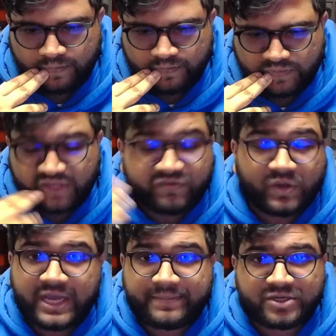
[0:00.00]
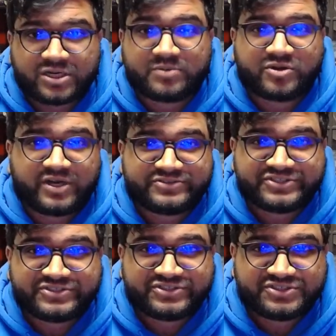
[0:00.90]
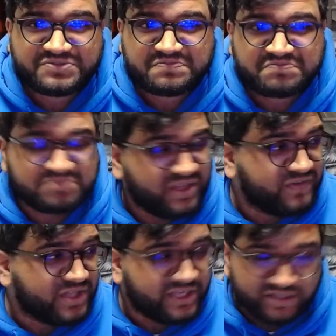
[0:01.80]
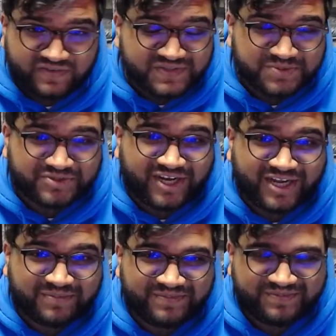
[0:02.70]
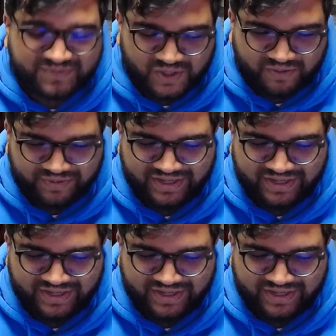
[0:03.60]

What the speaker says: If you happen to come across this, leave a like, leave a subscribe, you know.